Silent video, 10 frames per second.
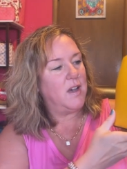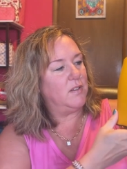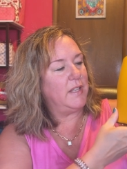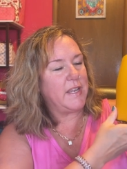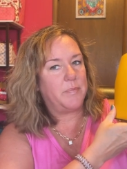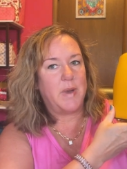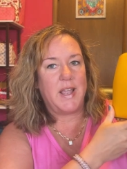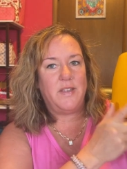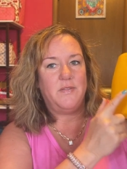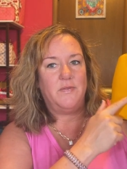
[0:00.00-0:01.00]
I'll link
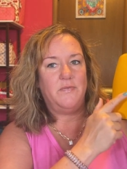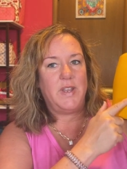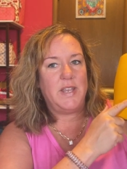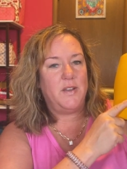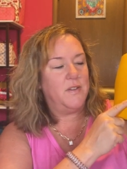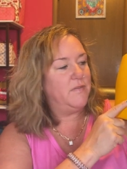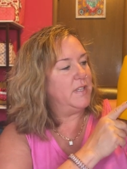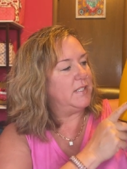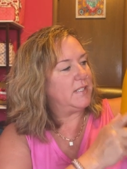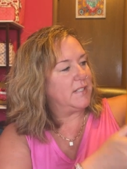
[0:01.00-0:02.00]
my video of
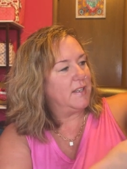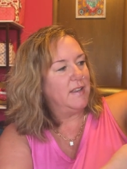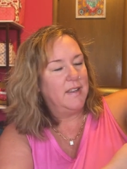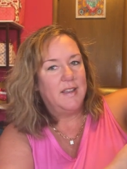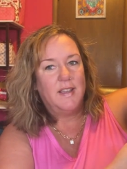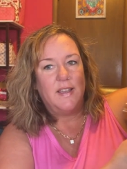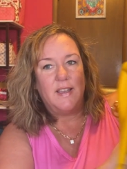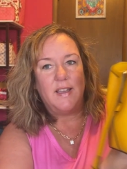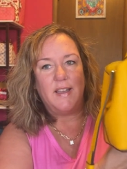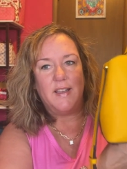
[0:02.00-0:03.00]
this
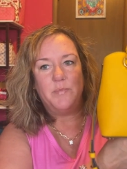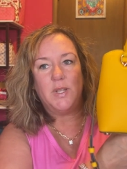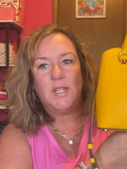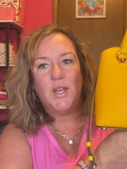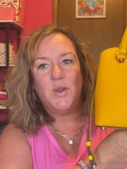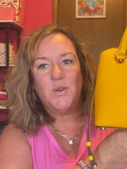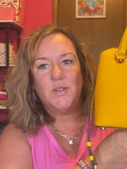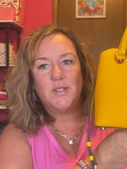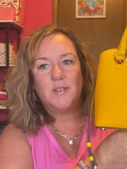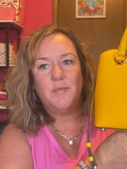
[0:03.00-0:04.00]
uh,
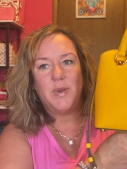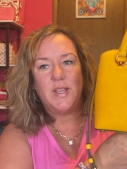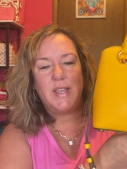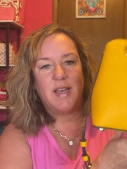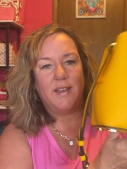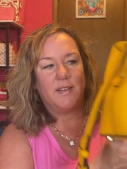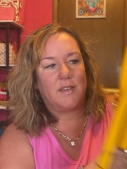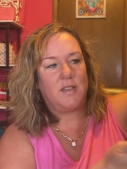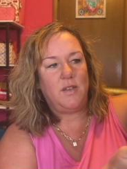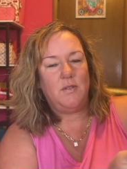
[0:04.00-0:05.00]
below. But yeah,
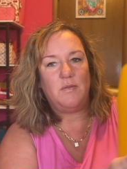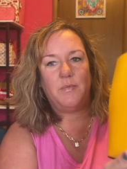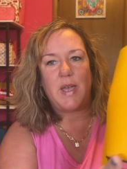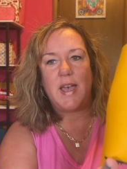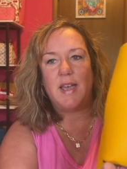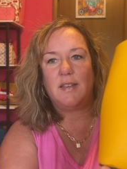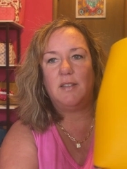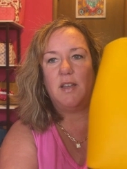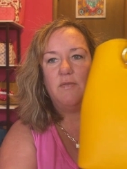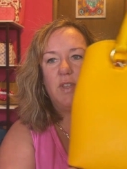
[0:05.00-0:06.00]
cute bag. Love